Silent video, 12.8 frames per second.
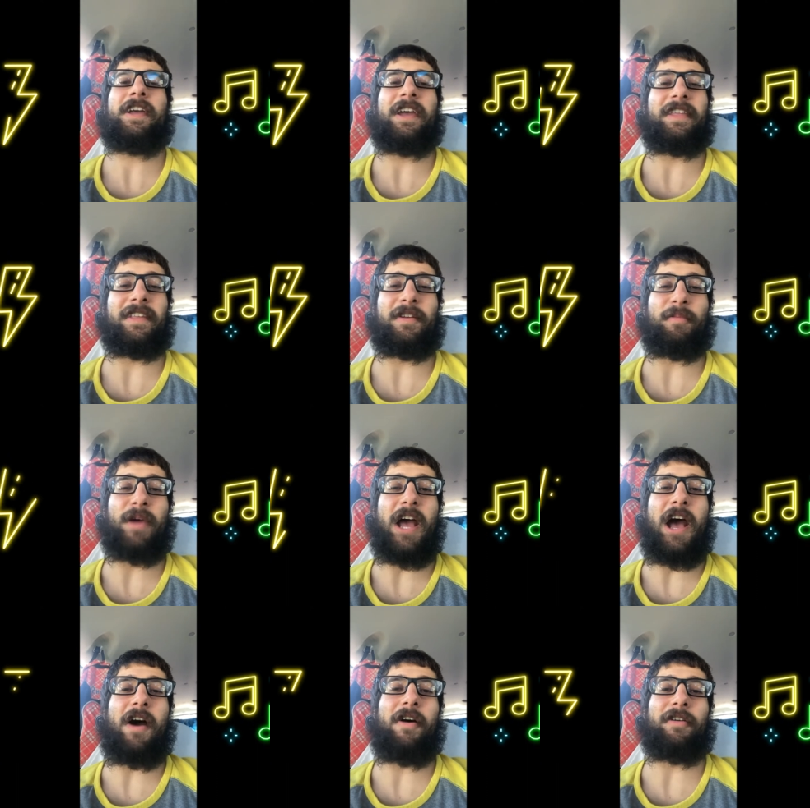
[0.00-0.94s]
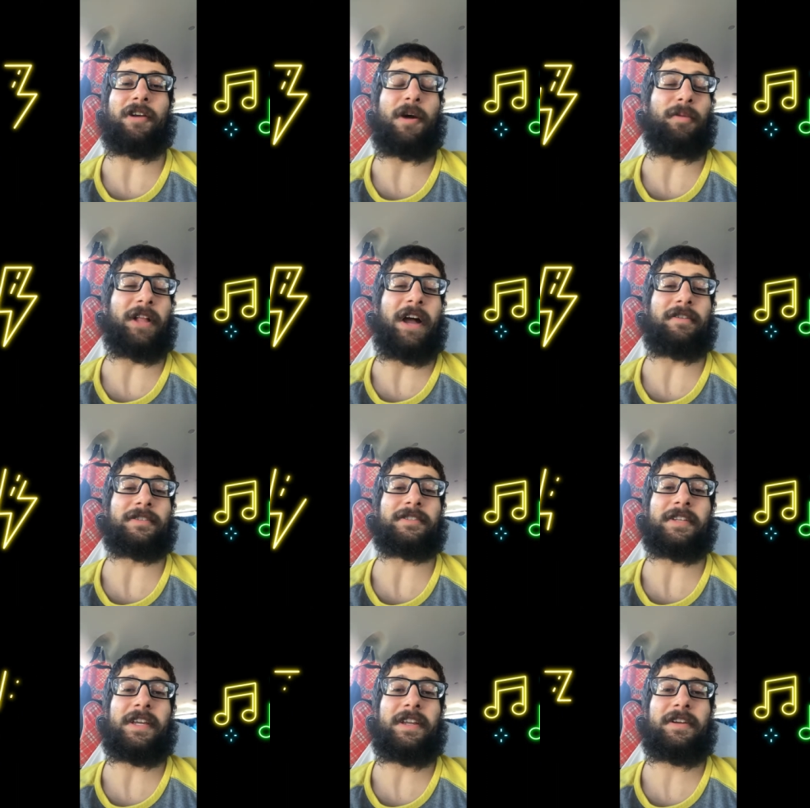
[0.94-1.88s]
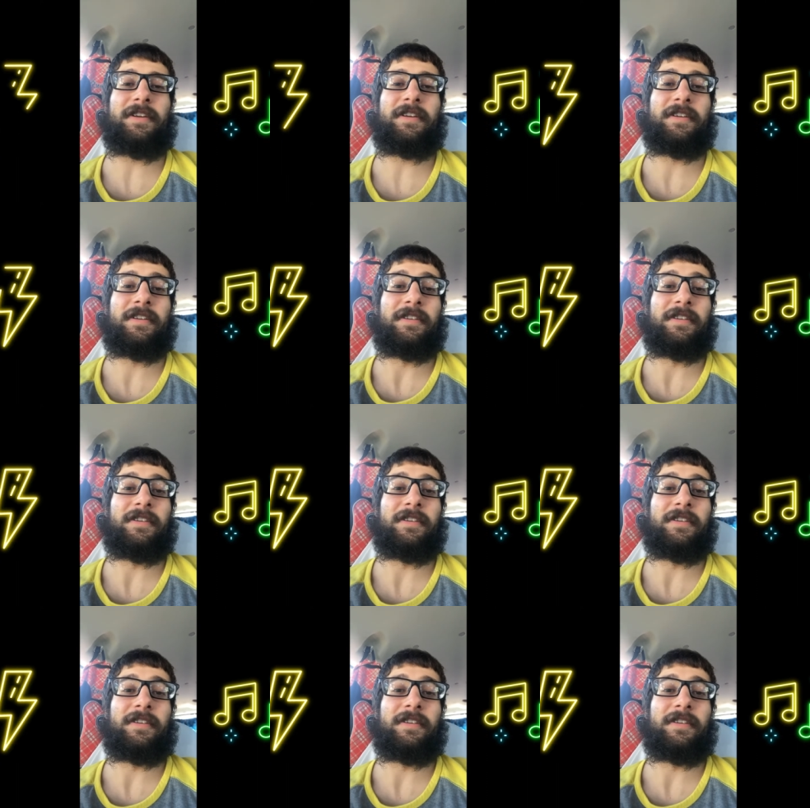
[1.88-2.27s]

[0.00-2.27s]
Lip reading: And then about a couple hours later,